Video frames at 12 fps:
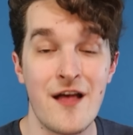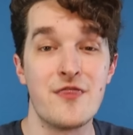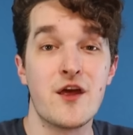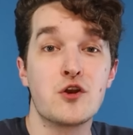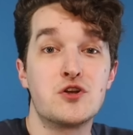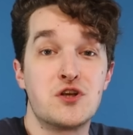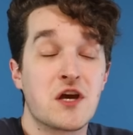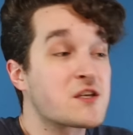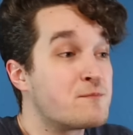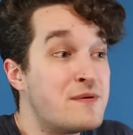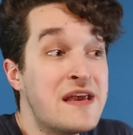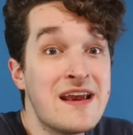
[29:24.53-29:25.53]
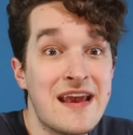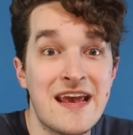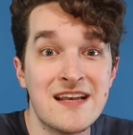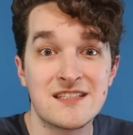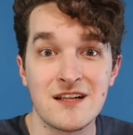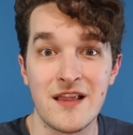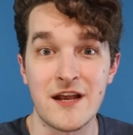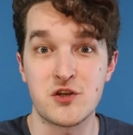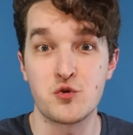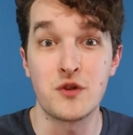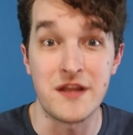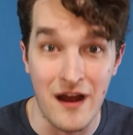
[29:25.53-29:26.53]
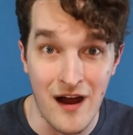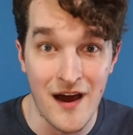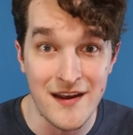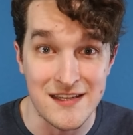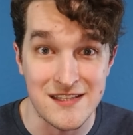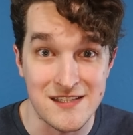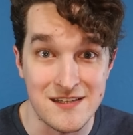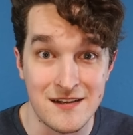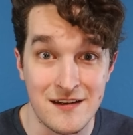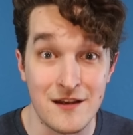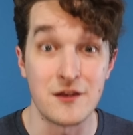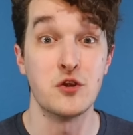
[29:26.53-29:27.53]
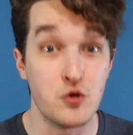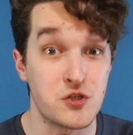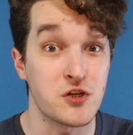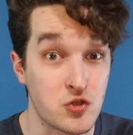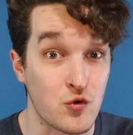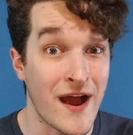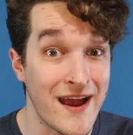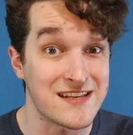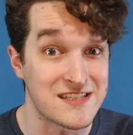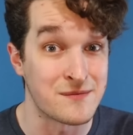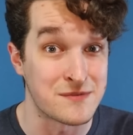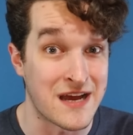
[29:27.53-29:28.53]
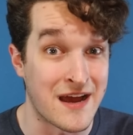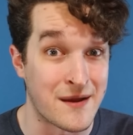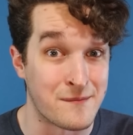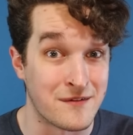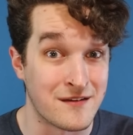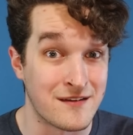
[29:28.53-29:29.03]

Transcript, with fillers: They're just being intellectually honest. You should try it sometime.